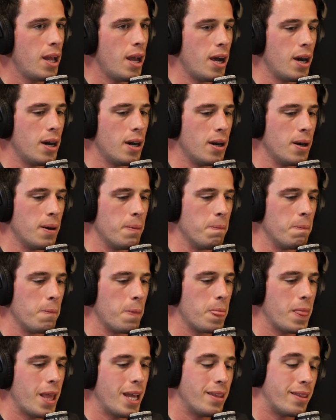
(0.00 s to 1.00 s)
And
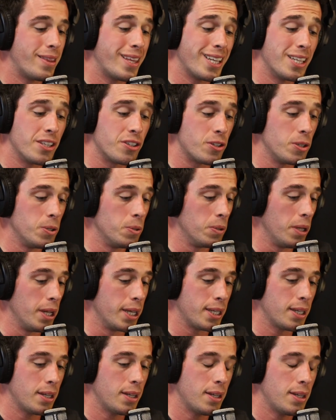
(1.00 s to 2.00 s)
the thing is too,
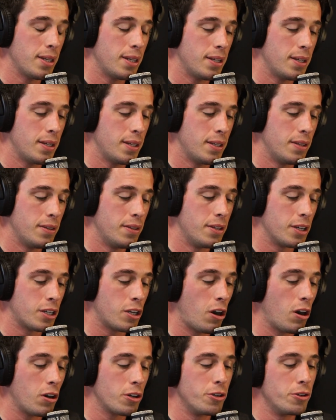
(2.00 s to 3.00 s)
like, the
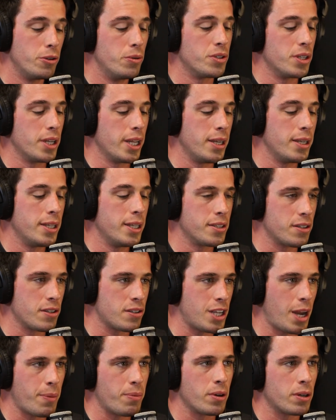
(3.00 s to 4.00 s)
car you use at Indy is a
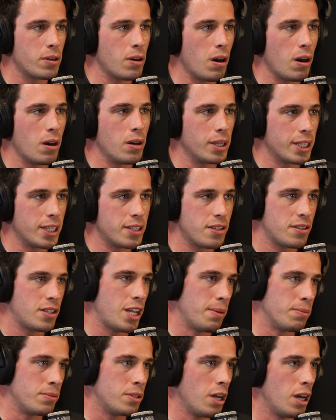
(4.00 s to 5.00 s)
separate car. Like it's the
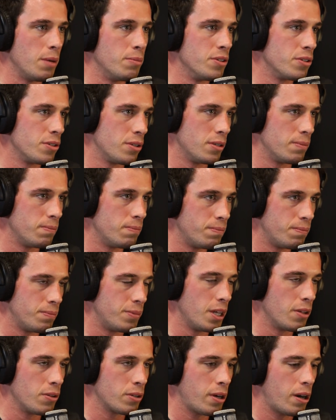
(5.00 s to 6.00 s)
same tub as the
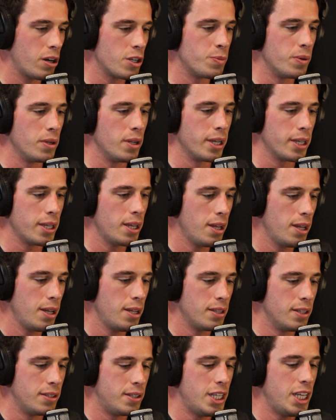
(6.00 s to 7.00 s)
other cars, but like
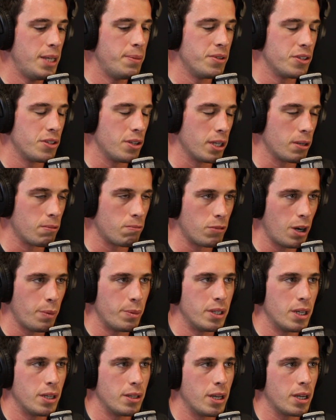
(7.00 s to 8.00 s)
the team is like
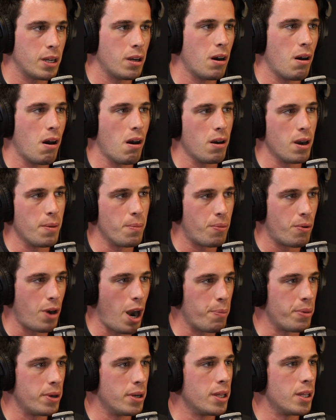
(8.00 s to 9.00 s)
rubbing on that car and
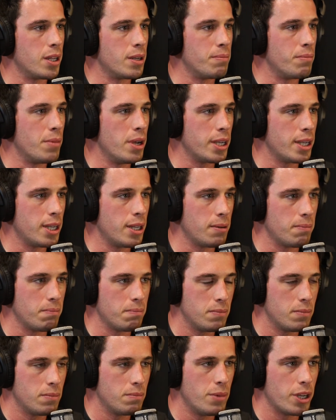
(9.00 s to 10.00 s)
prepping it and
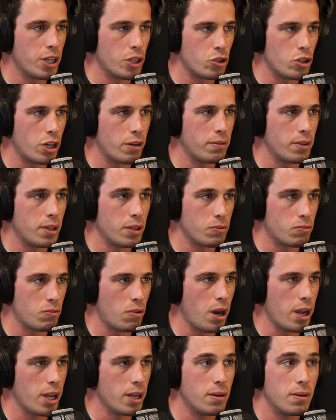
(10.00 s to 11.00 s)
making sure everything's
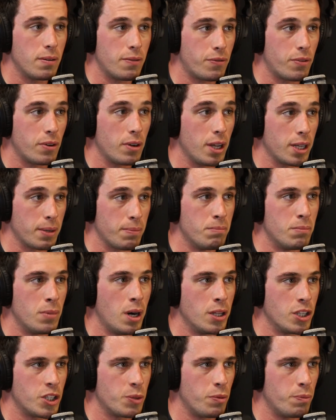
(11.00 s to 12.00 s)
right for like
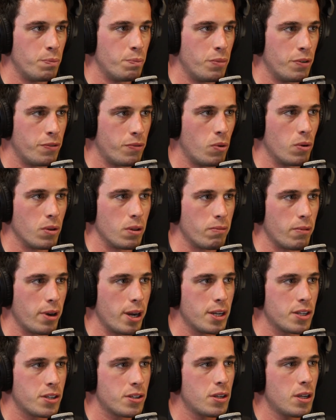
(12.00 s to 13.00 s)
months before the
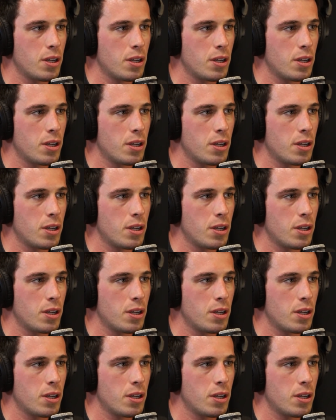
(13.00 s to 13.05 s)
race.